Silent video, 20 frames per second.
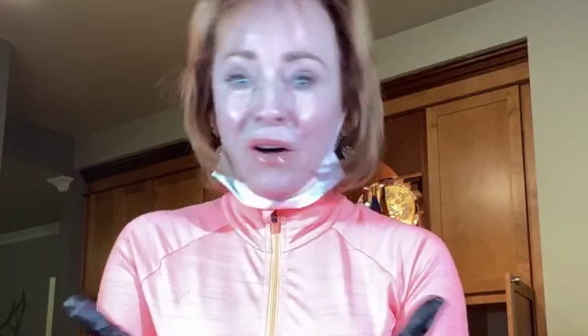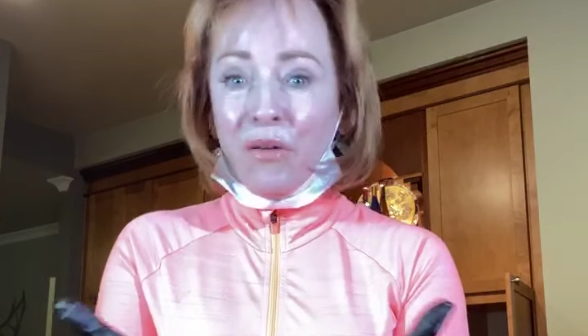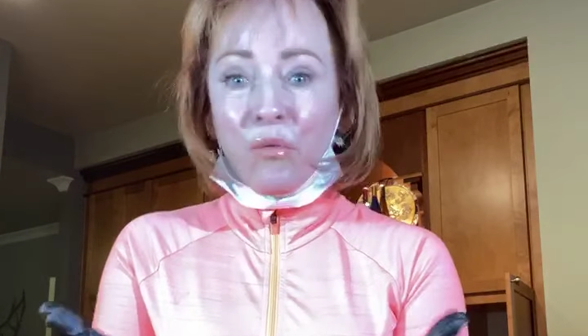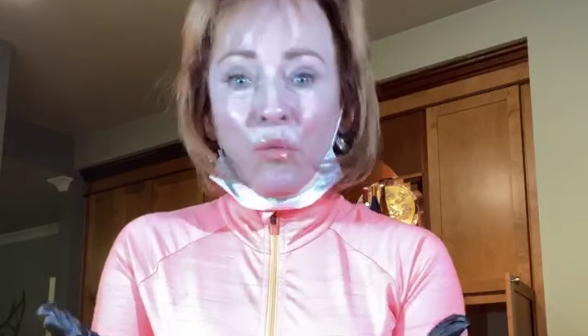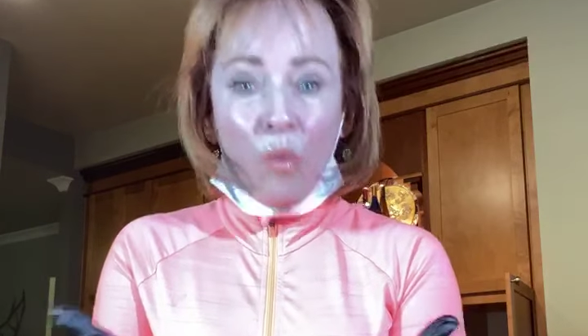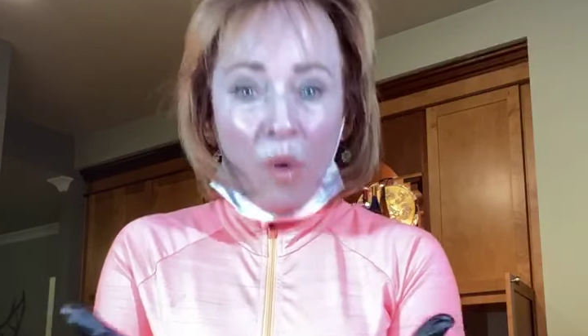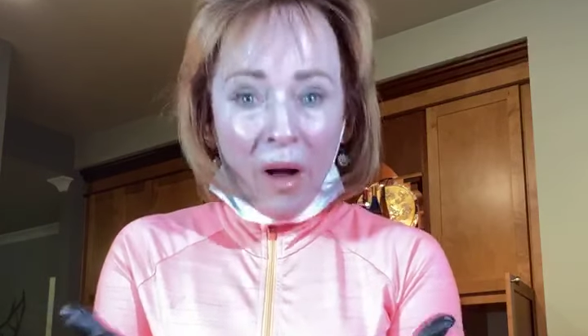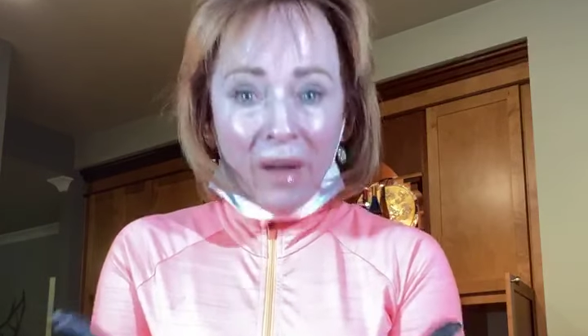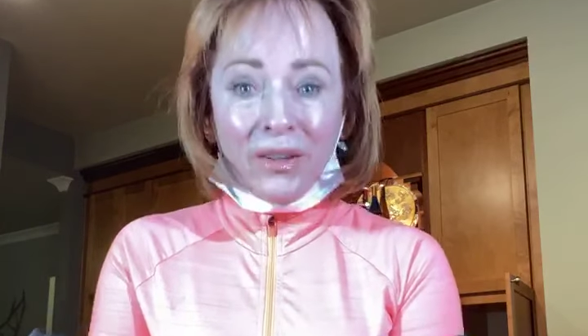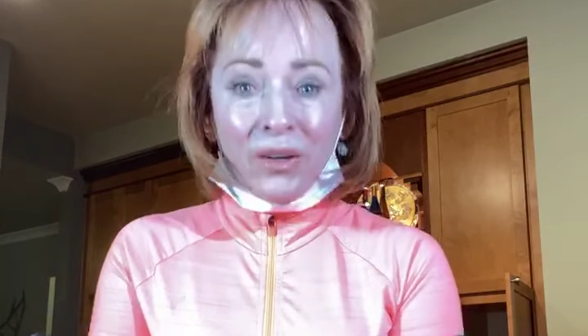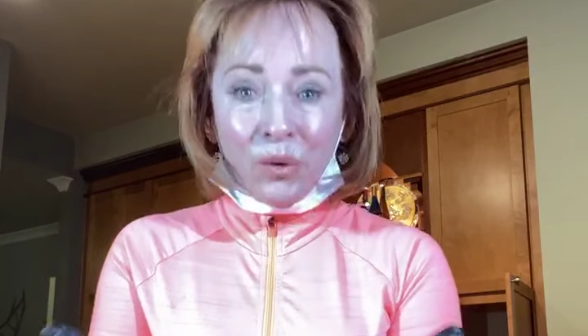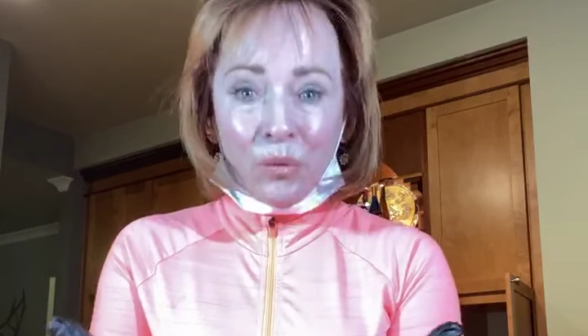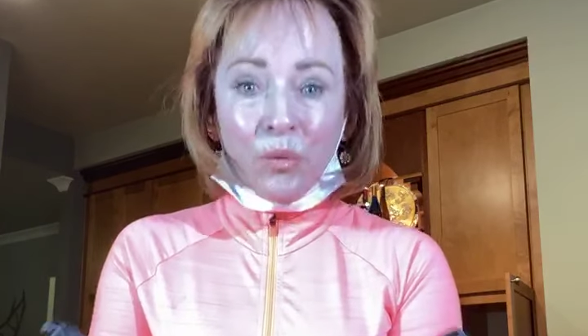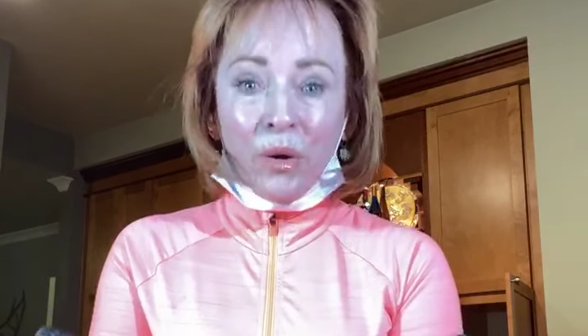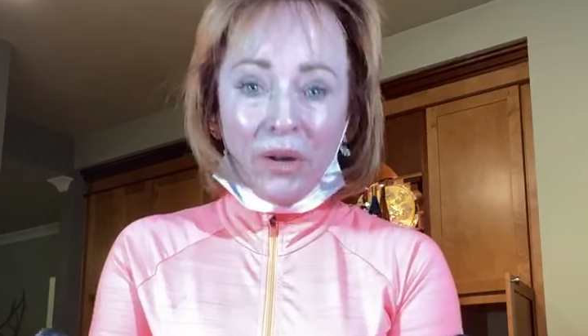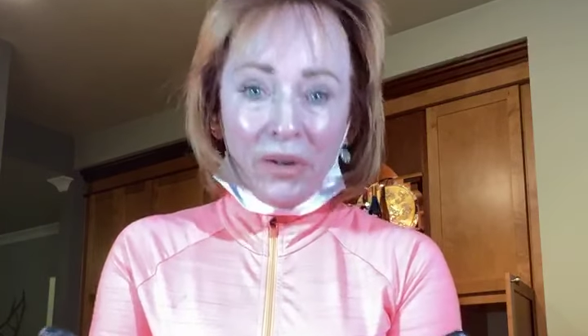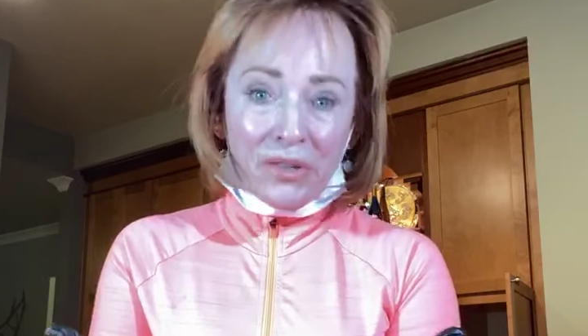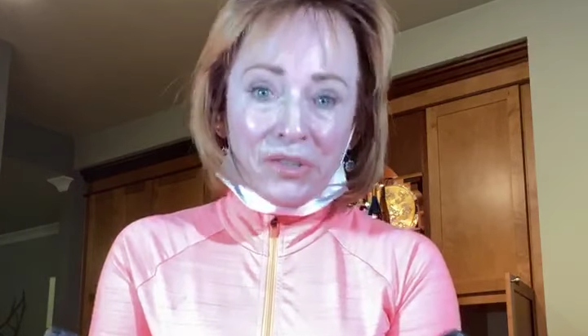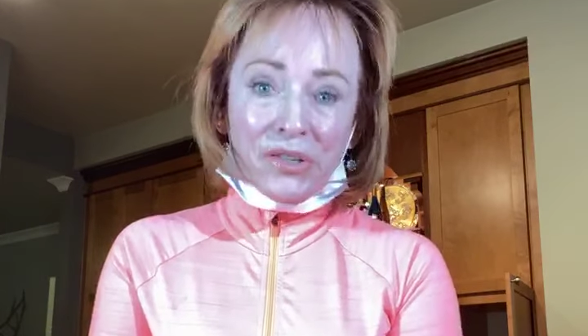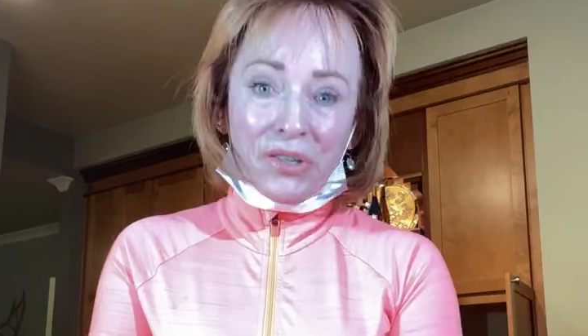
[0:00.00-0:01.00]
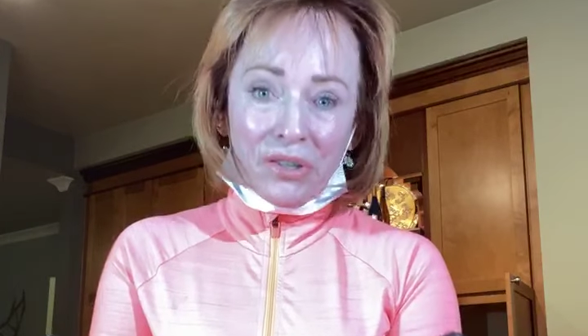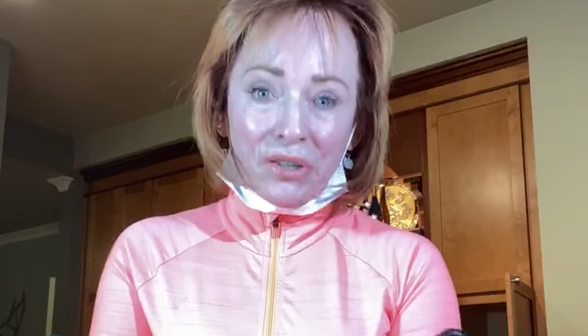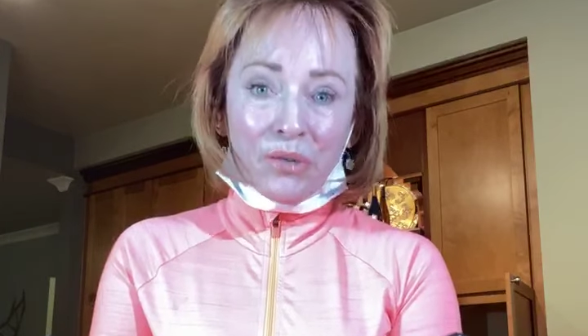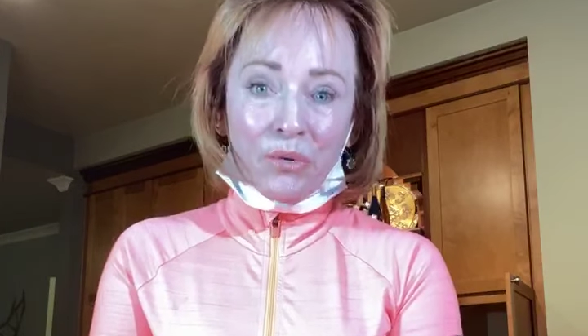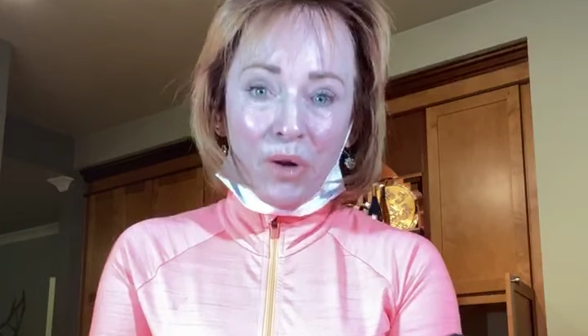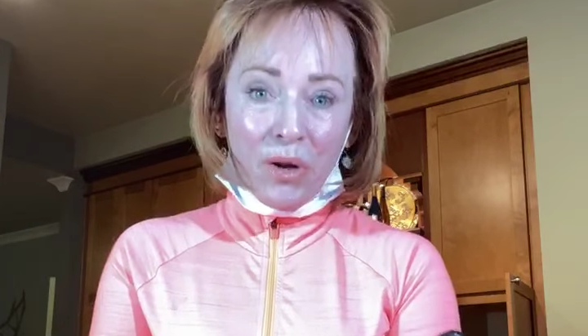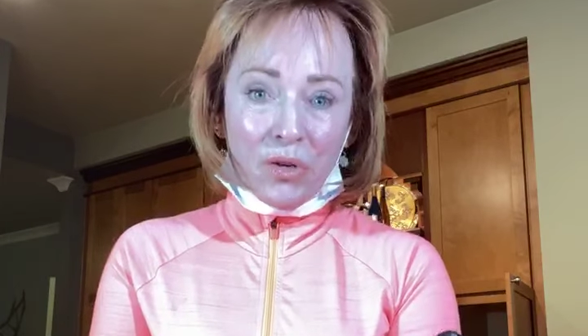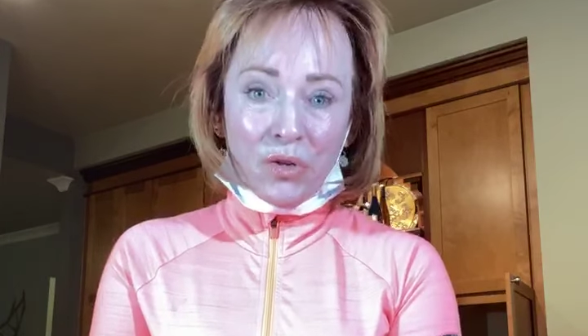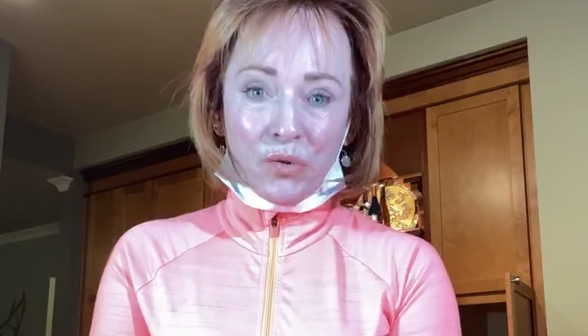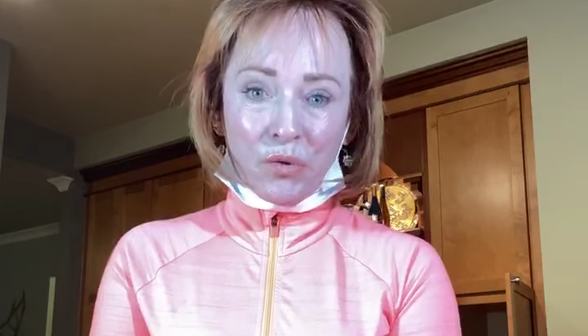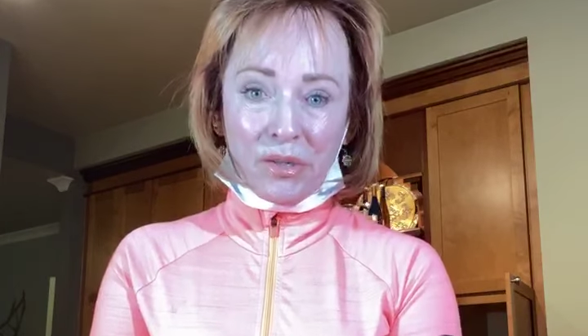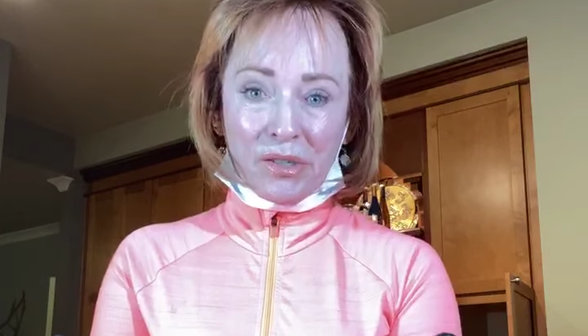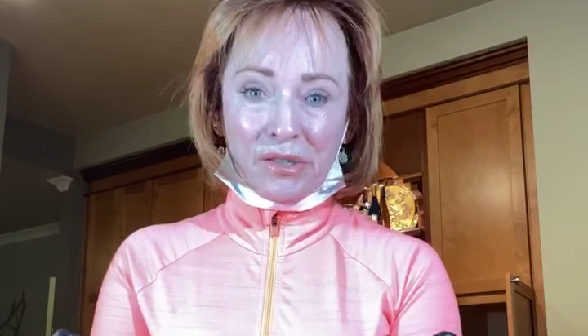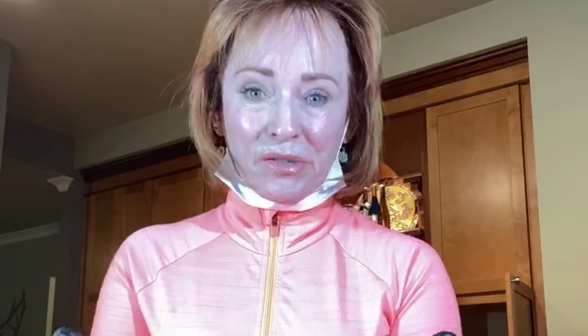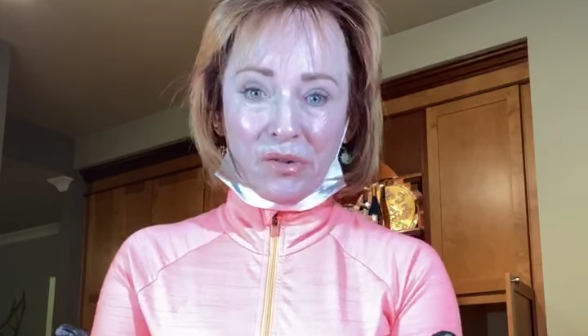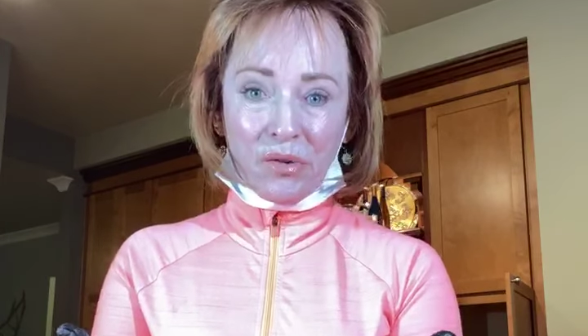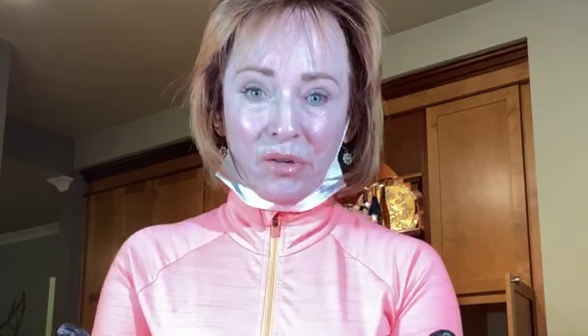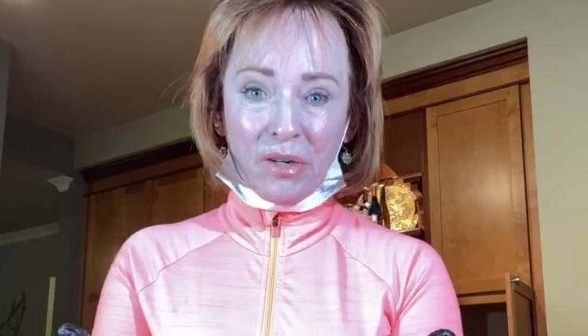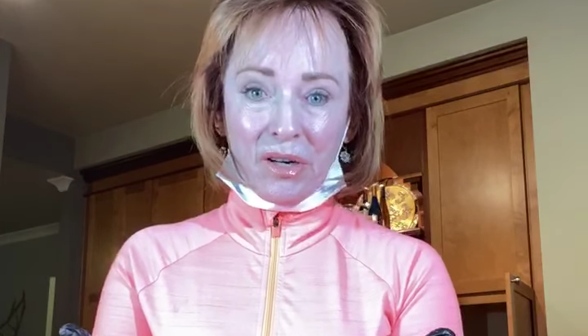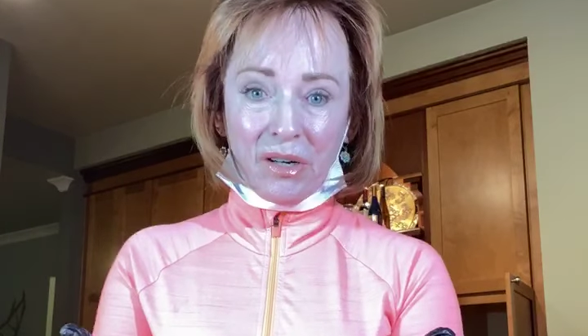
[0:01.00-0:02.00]
of what you're wearing to the grocery
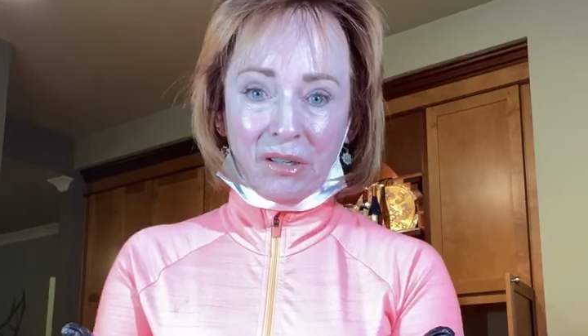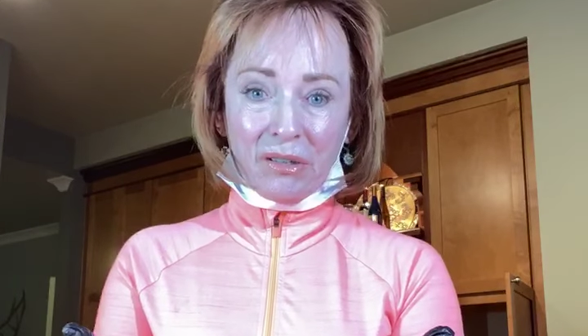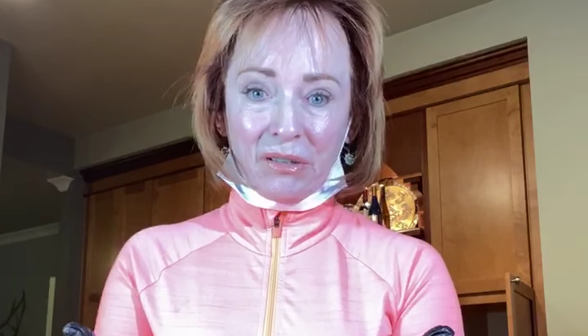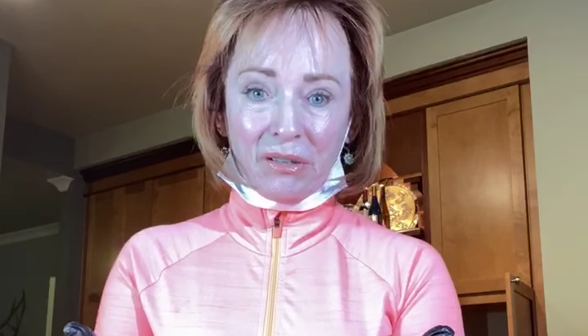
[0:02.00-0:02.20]
store.